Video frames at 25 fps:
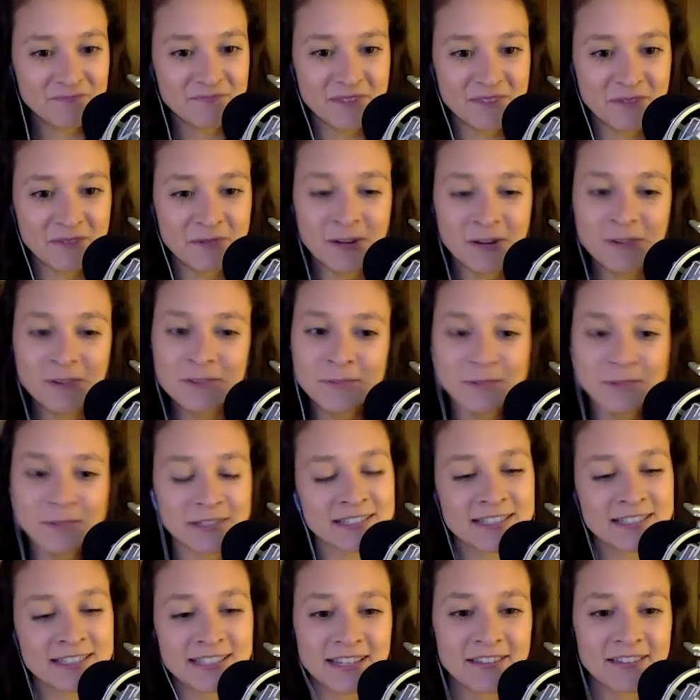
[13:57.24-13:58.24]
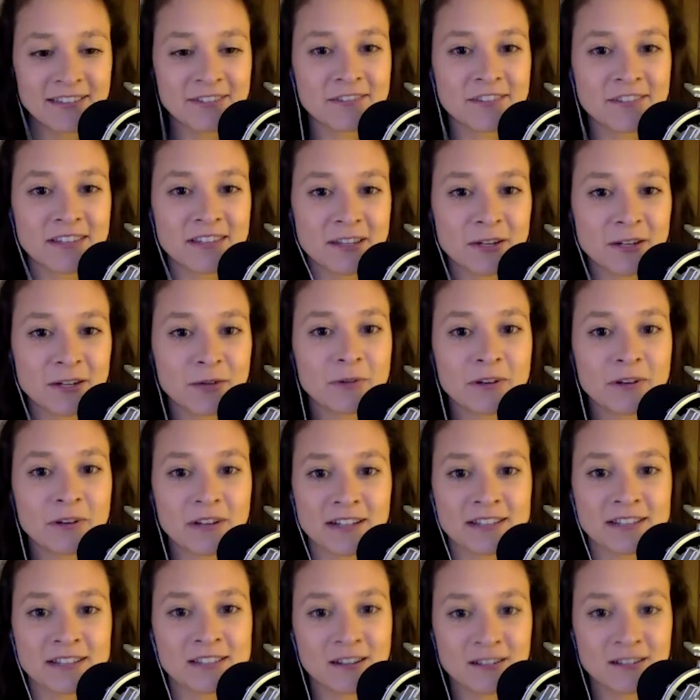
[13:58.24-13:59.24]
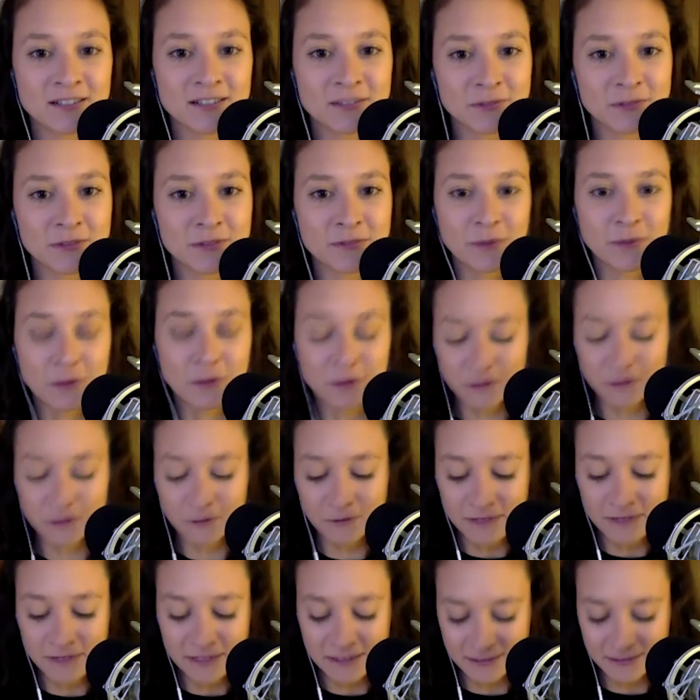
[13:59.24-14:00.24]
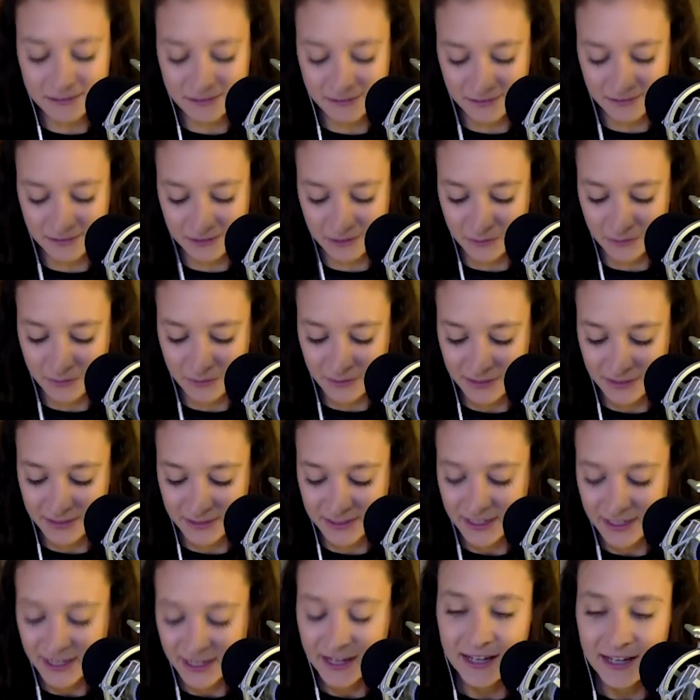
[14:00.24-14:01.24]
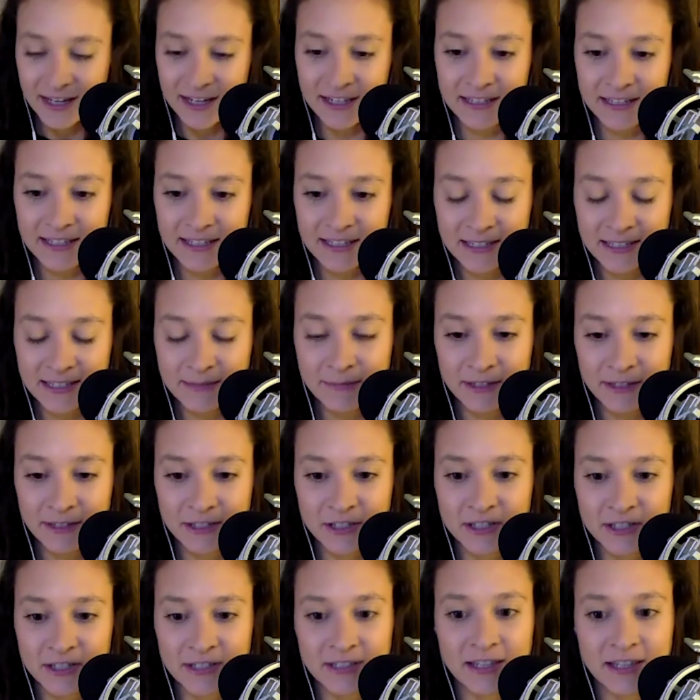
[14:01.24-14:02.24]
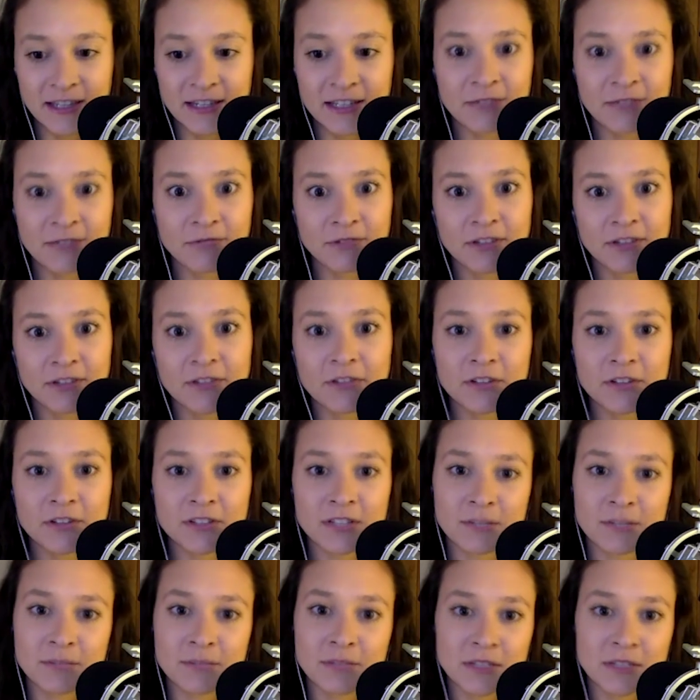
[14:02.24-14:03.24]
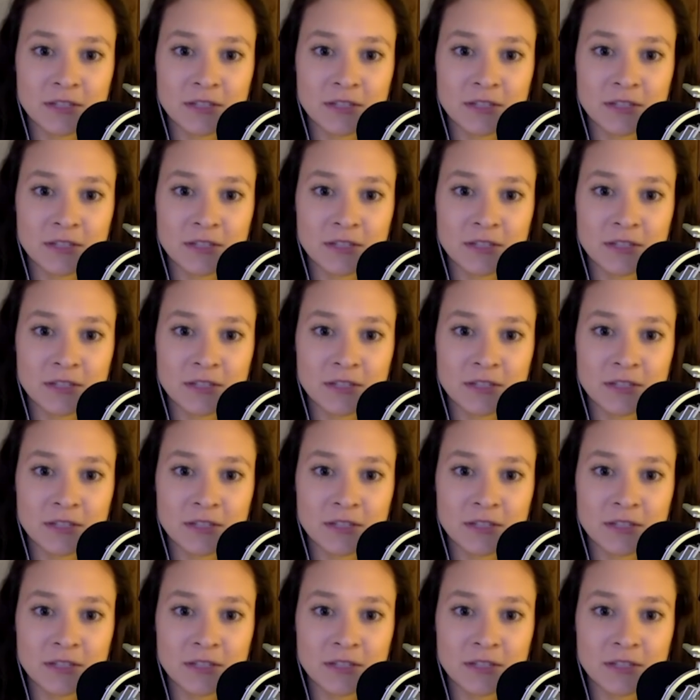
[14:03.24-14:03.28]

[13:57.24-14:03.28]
when I was putting together the yearbook, I talked with Bodie O'Neill a little bit, and he mentioned that he really looks up to